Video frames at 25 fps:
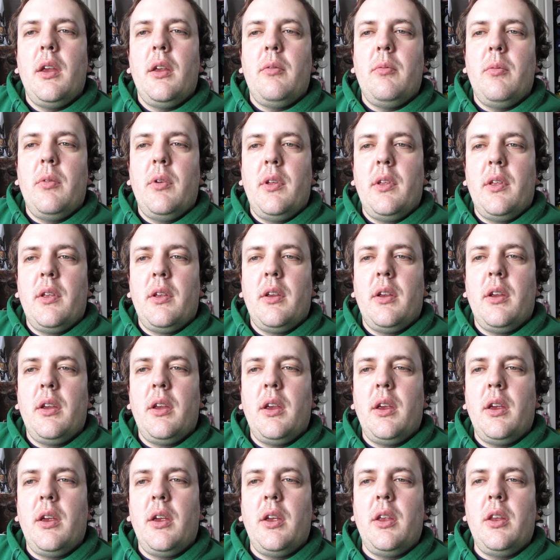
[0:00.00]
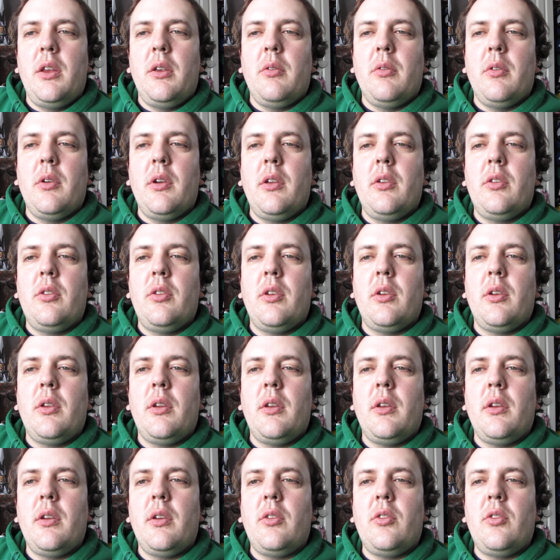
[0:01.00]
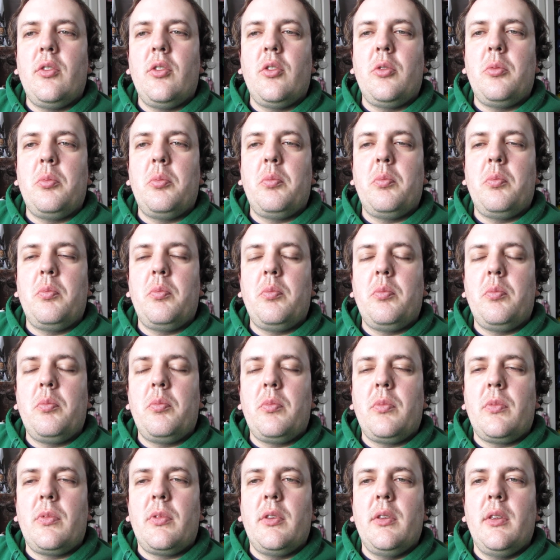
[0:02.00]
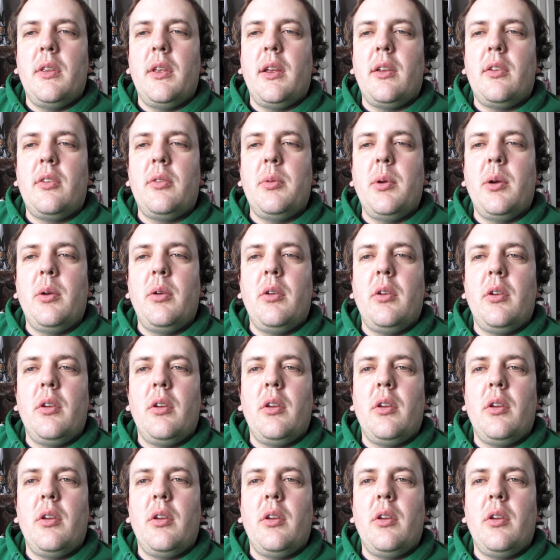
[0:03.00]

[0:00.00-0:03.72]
but anyways, that's just, that's about,